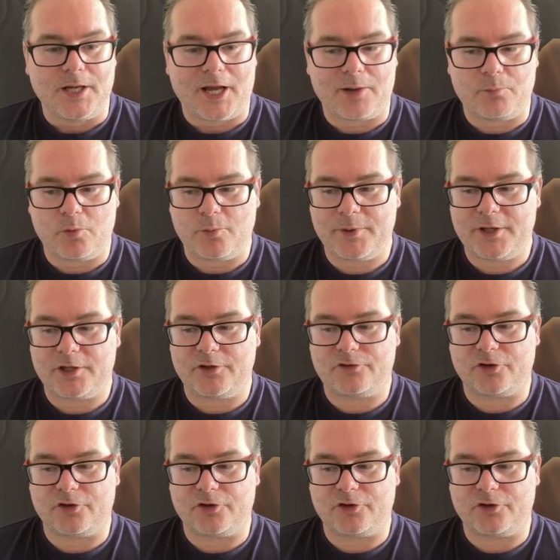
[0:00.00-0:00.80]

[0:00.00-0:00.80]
And what we're going to